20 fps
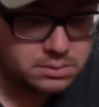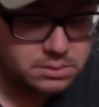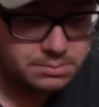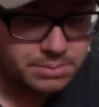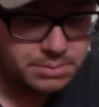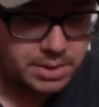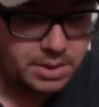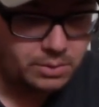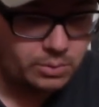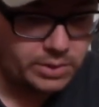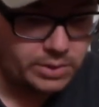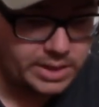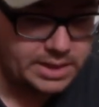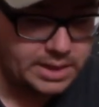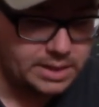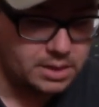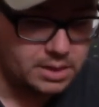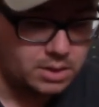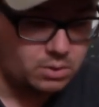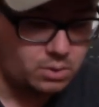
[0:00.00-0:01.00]
But we
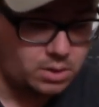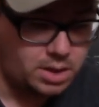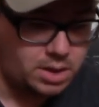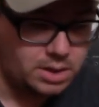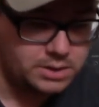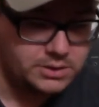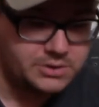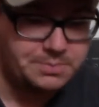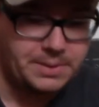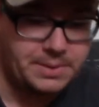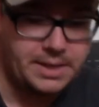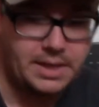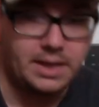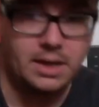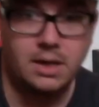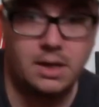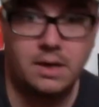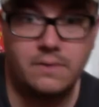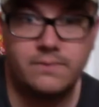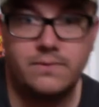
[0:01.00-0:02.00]
can go on. Speaking
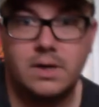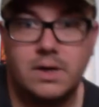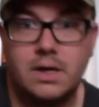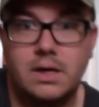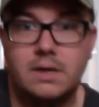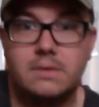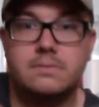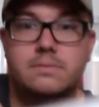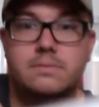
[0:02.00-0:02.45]
of the